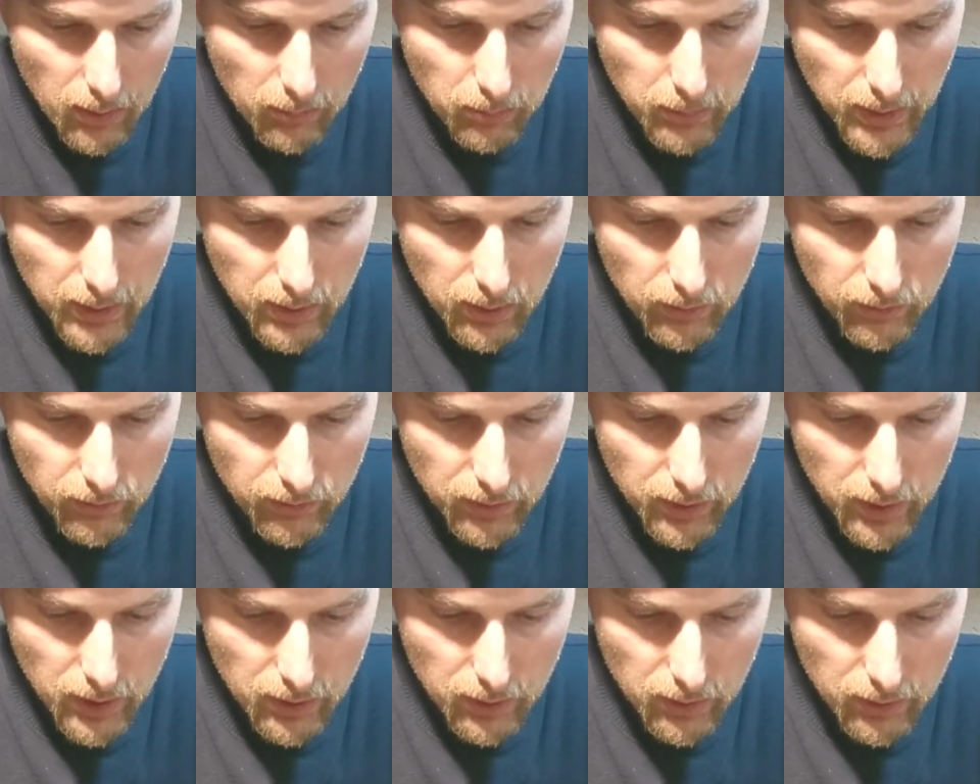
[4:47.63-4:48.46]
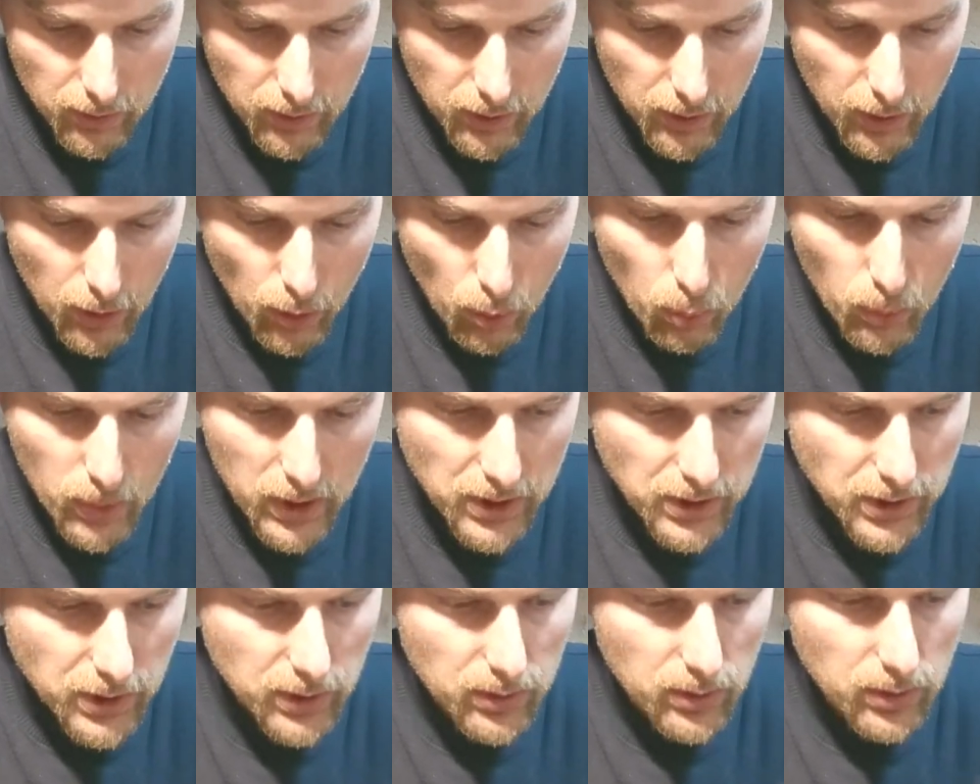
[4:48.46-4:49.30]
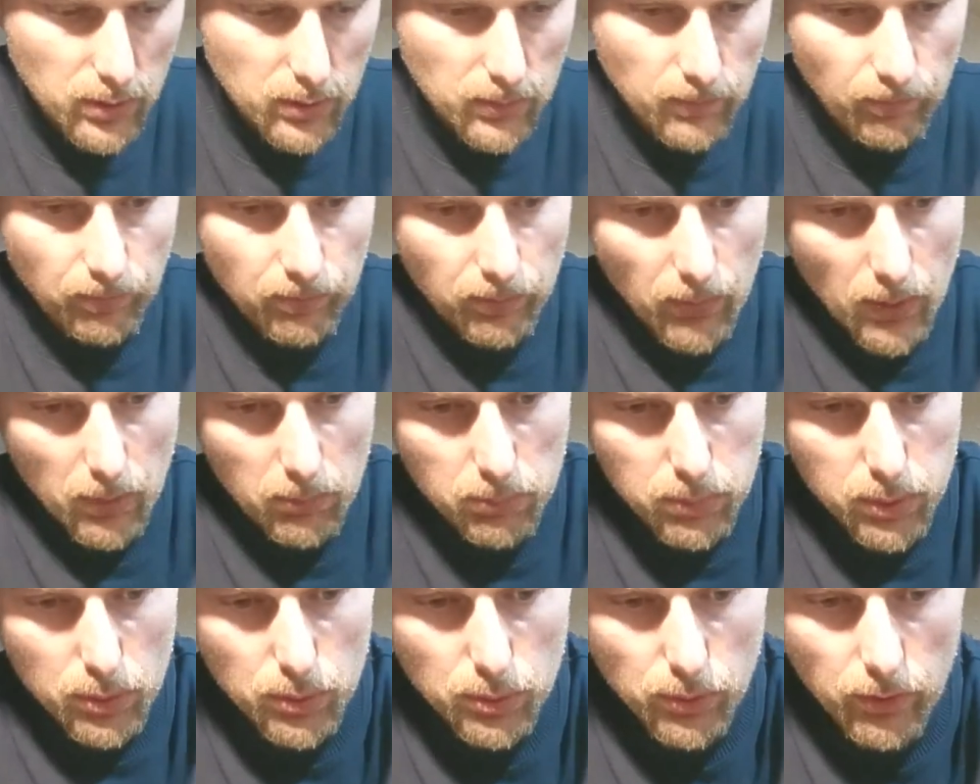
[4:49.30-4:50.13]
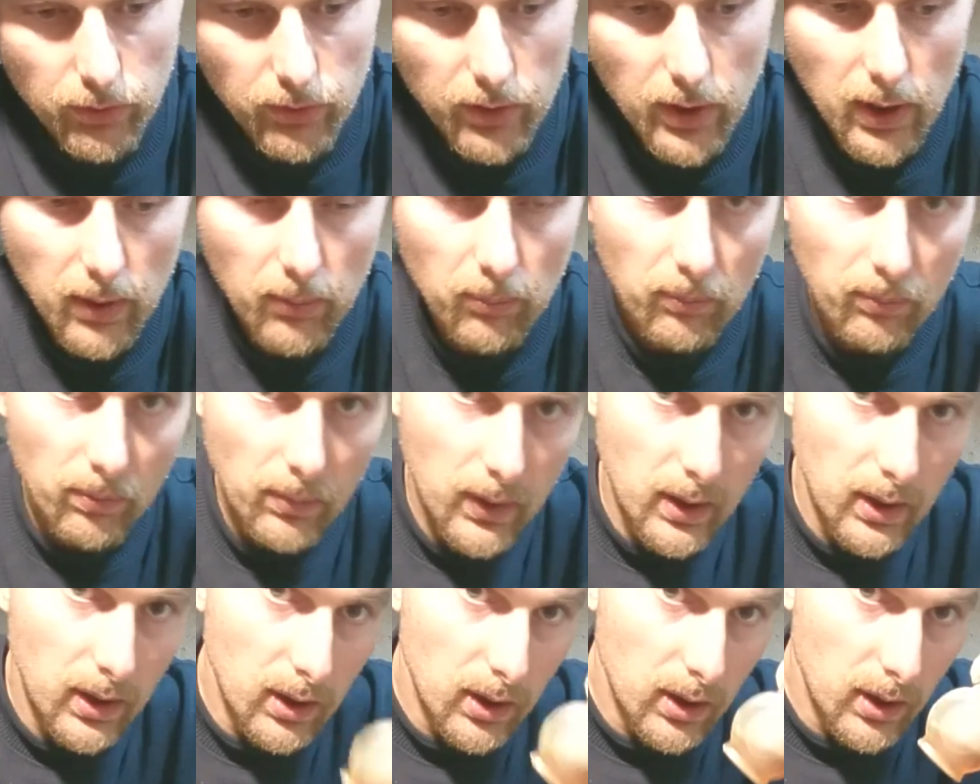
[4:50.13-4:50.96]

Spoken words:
because you know when you put some